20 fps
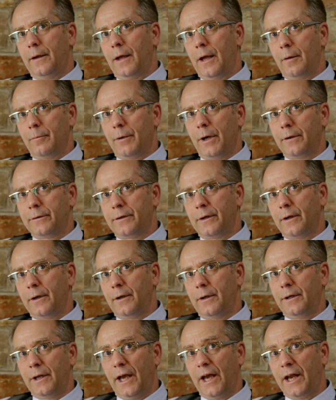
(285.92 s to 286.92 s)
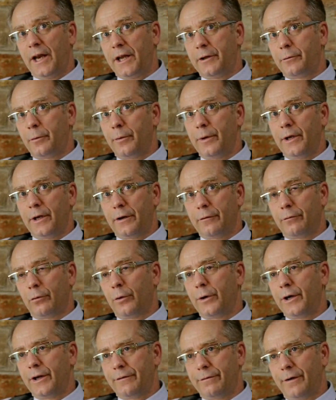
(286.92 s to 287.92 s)
about in 83,
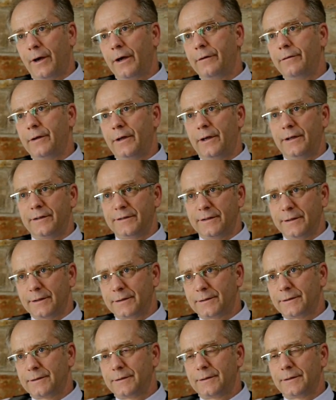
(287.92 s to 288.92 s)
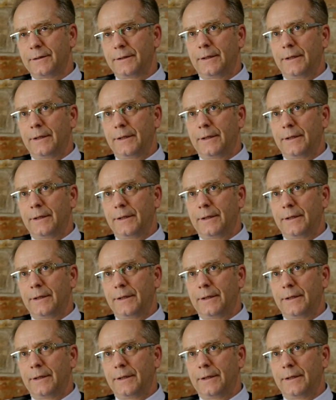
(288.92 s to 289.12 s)
84, 85, 86.